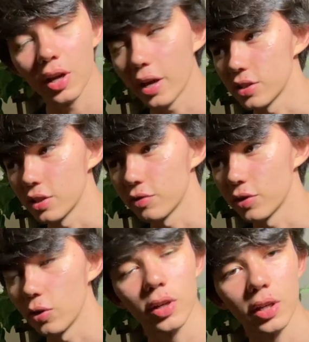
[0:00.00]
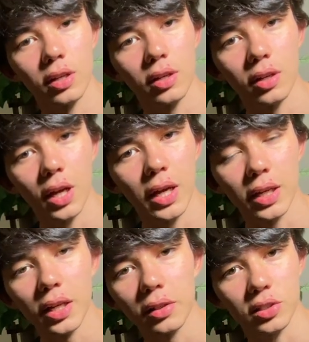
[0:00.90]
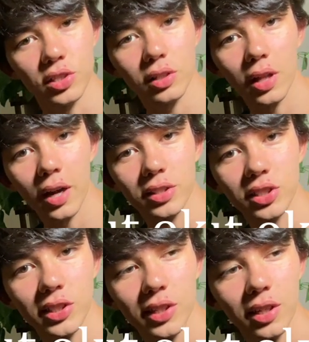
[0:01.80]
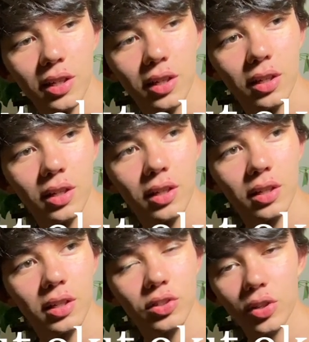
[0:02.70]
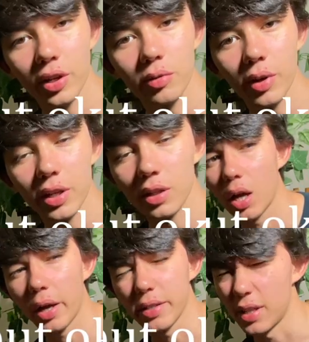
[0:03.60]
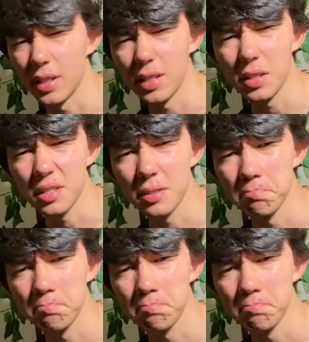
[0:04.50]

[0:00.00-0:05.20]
as if you're in an English class trying to write a sentence.